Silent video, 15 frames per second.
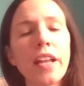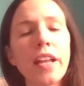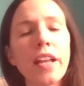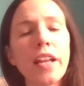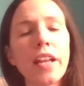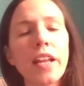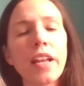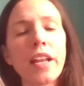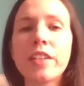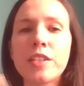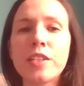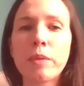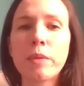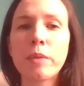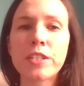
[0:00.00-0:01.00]
the Heritage
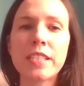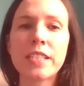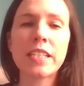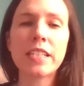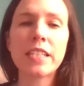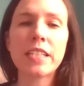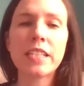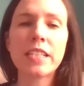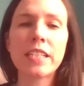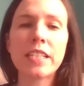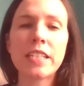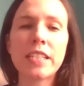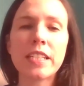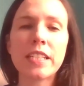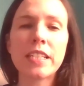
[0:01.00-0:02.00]
Emergency
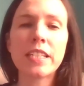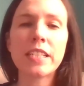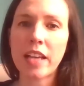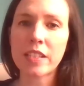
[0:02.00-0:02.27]
National Task